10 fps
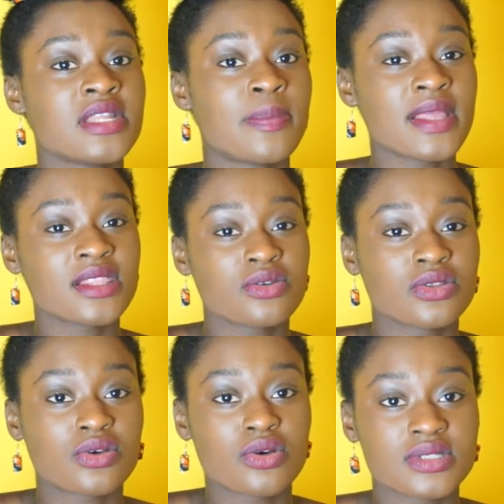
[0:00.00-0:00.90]
depending
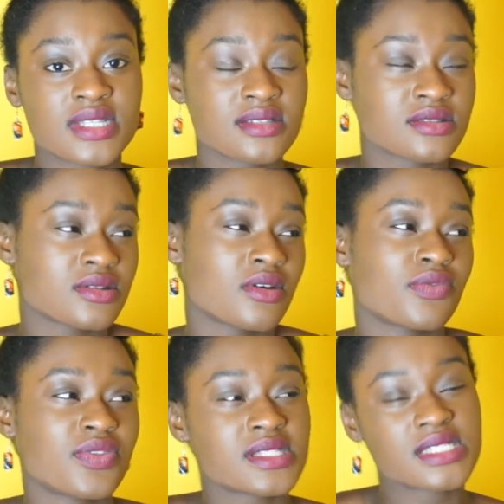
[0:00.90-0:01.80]
on the content
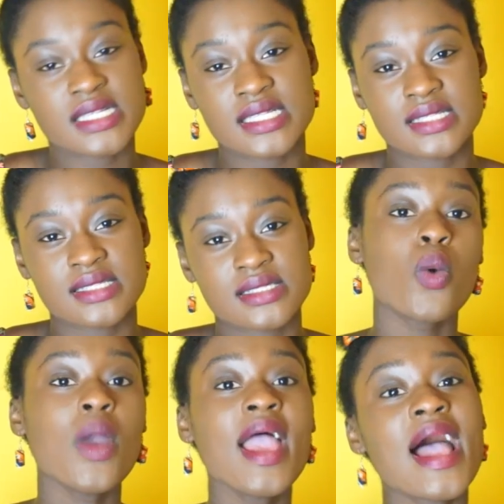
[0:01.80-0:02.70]
of the sentence.
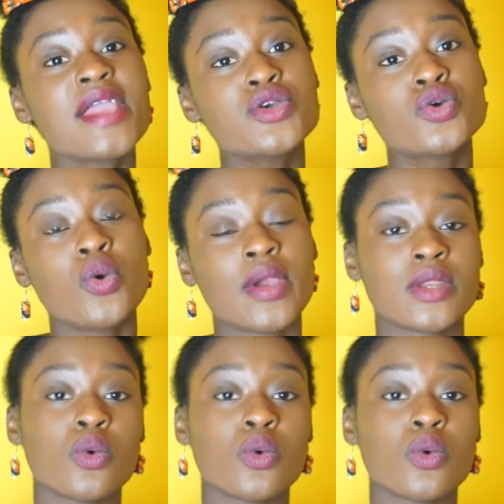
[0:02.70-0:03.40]
So, where are you going?